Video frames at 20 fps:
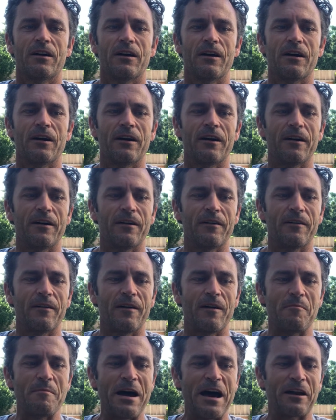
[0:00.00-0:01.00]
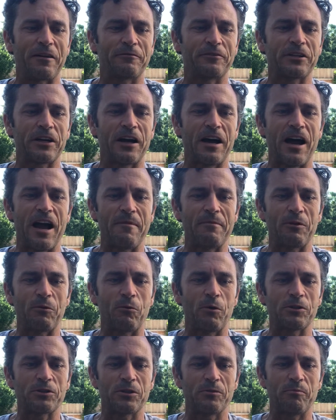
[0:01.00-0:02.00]
amount of time that
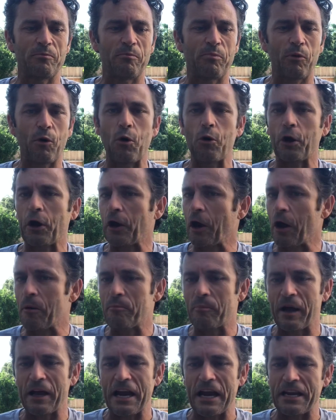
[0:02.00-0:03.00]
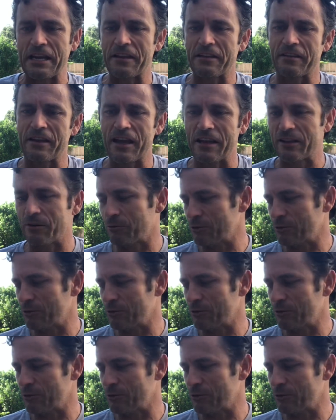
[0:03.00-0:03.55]
wasn't broken up by anything.